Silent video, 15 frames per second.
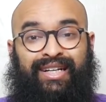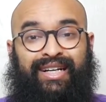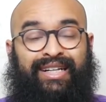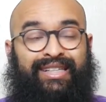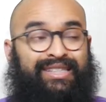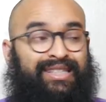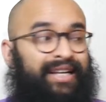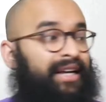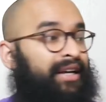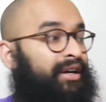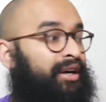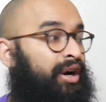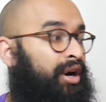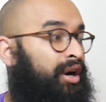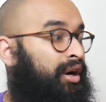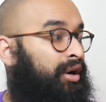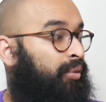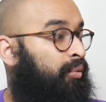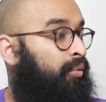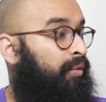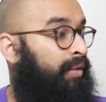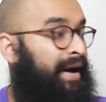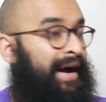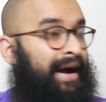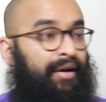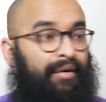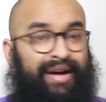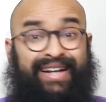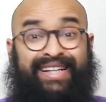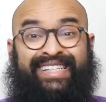It's like, oh
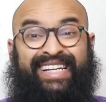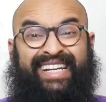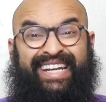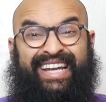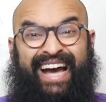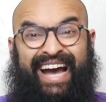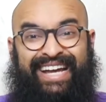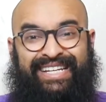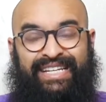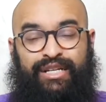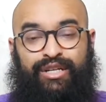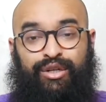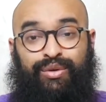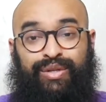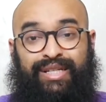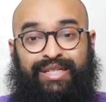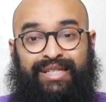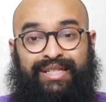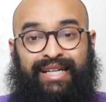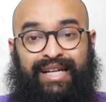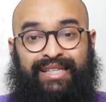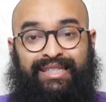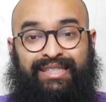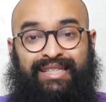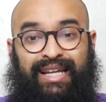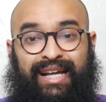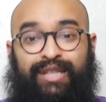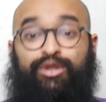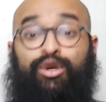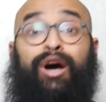wow. And it's like 90 degrees in Texas
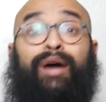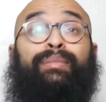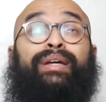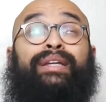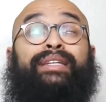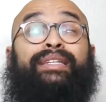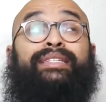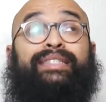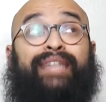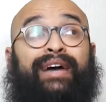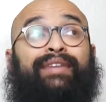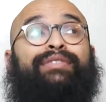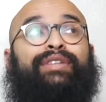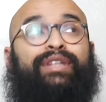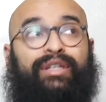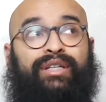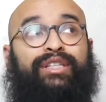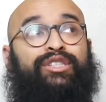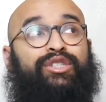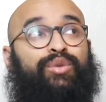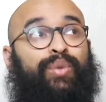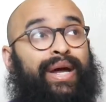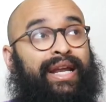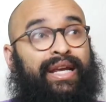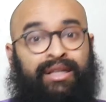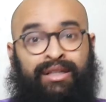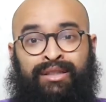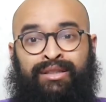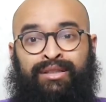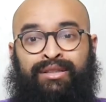today, so I'm definitely
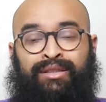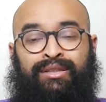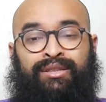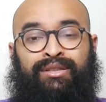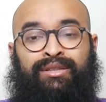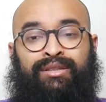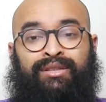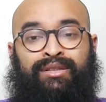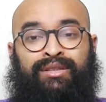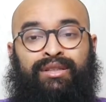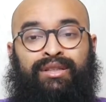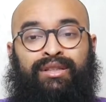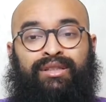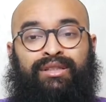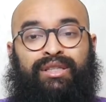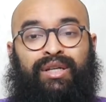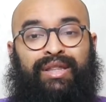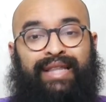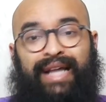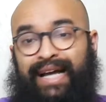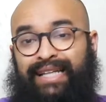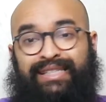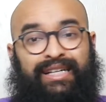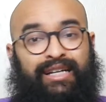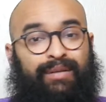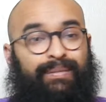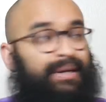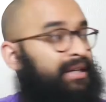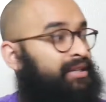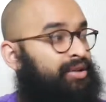sweating. So that's gonna
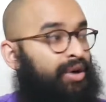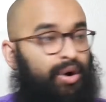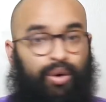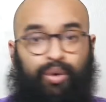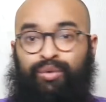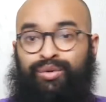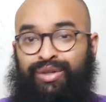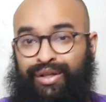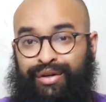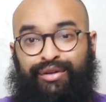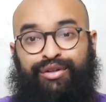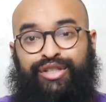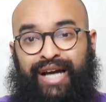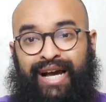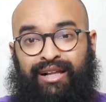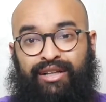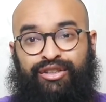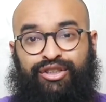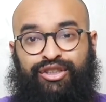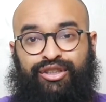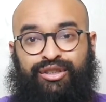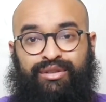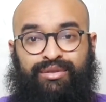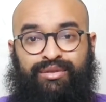be its own little challenge.